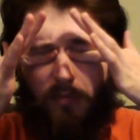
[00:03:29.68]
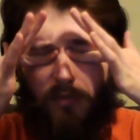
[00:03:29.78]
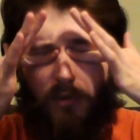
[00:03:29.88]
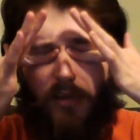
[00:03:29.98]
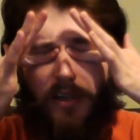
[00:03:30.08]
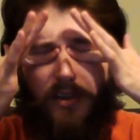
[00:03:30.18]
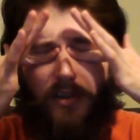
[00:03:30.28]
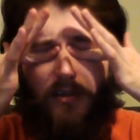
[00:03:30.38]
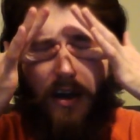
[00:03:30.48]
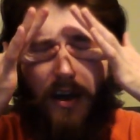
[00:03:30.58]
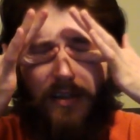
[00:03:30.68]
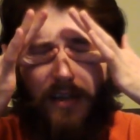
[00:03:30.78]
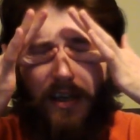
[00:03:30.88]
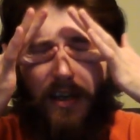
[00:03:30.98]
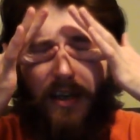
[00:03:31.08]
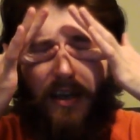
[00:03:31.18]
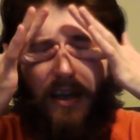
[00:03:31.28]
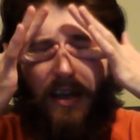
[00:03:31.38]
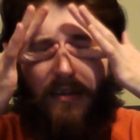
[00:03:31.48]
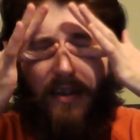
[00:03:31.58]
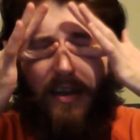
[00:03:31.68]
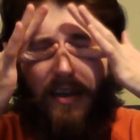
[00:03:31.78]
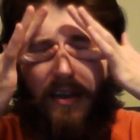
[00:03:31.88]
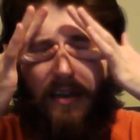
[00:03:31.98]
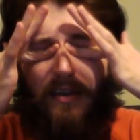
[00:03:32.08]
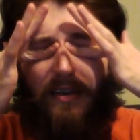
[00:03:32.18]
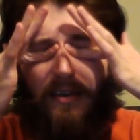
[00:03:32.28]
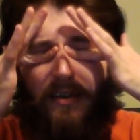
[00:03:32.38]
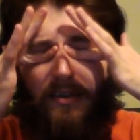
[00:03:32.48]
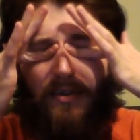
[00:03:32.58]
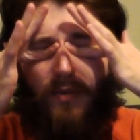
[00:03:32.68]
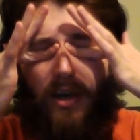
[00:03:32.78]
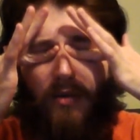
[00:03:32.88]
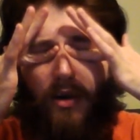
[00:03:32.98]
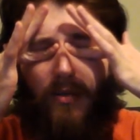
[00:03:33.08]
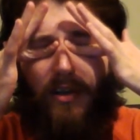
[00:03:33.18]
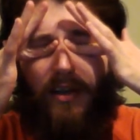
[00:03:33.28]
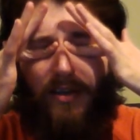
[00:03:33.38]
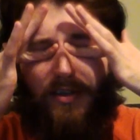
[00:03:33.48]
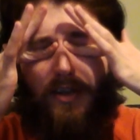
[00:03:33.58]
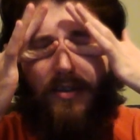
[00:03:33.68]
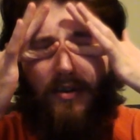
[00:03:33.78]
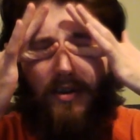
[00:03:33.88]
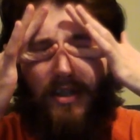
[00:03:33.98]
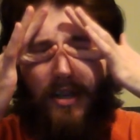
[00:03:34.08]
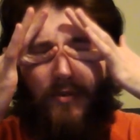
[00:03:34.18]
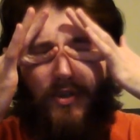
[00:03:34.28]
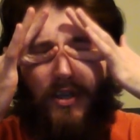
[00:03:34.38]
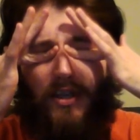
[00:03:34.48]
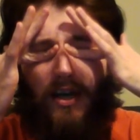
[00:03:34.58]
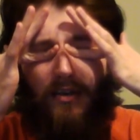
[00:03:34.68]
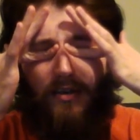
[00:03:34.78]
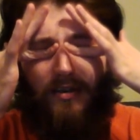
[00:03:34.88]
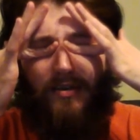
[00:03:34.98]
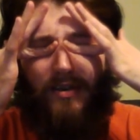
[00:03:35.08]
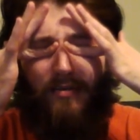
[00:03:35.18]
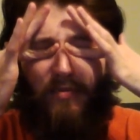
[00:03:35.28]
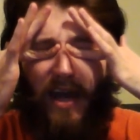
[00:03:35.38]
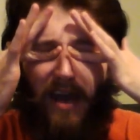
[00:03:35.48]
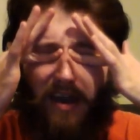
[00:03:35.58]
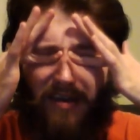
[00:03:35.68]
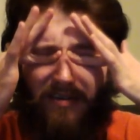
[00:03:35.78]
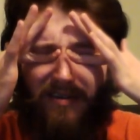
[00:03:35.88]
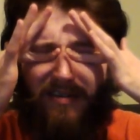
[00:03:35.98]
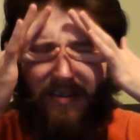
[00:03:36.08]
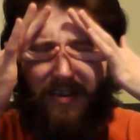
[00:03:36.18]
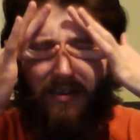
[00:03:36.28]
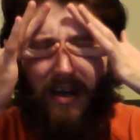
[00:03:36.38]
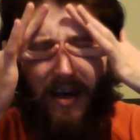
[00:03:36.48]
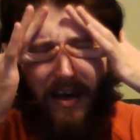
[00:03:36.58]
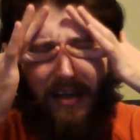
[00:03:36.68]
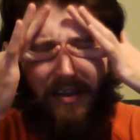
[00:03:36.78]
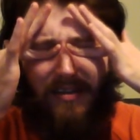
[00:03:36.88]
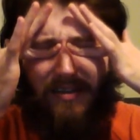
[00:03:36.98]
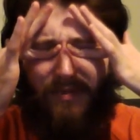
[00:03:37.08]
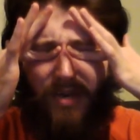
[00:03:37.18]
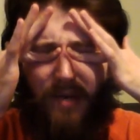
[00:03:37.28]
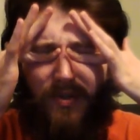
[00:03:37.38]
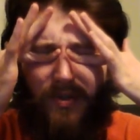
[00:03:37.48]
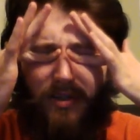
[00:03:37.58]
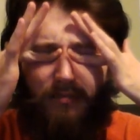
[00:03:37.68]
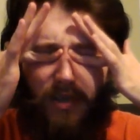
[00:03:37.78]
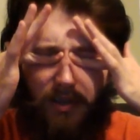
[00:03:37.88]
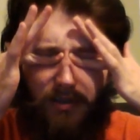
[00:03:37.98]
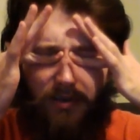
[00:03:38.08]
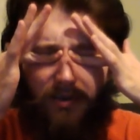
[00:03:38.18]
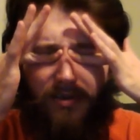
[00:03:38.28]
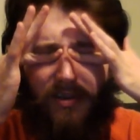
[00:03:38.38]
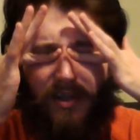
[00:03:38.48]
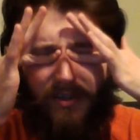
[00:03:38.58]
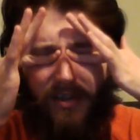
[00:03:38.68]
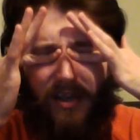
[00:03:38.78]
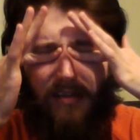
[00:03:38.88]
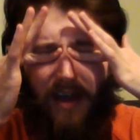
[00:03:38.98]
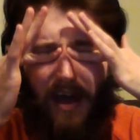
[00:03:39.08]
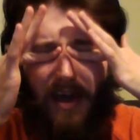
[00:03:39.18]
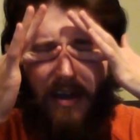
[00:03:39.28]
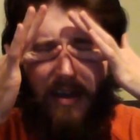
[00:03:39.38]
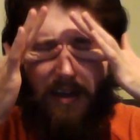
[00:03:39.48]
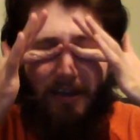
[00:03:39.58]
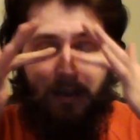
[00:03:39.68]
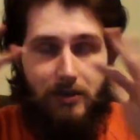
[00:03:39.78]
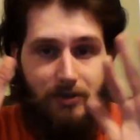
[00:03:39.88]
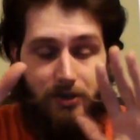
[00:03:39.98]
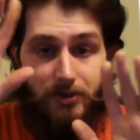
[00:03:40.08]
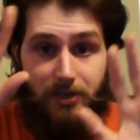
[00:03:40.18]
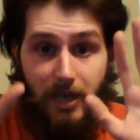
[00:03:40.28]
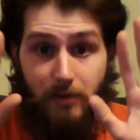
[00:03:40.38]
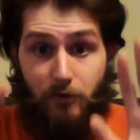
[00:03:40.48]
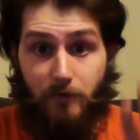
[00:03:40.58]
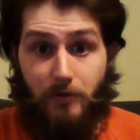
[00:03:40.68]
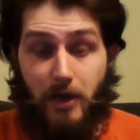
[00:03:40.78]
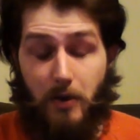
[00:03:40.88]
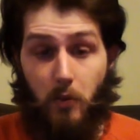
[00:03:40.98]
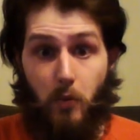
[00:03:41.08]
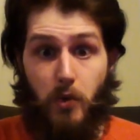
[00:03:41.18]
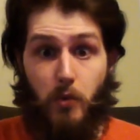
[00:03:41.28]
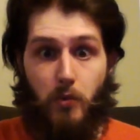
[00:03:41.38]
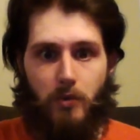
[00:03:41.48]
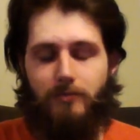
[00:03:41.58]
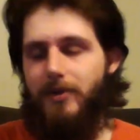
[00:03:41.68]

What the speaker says: you press on your eyes, and then just wait a moment. I just now started to see them. You'll see colors and patterns and lights. Sometimes you'll see pictures, things like that. And Shaw's just kind of moving around. Woo!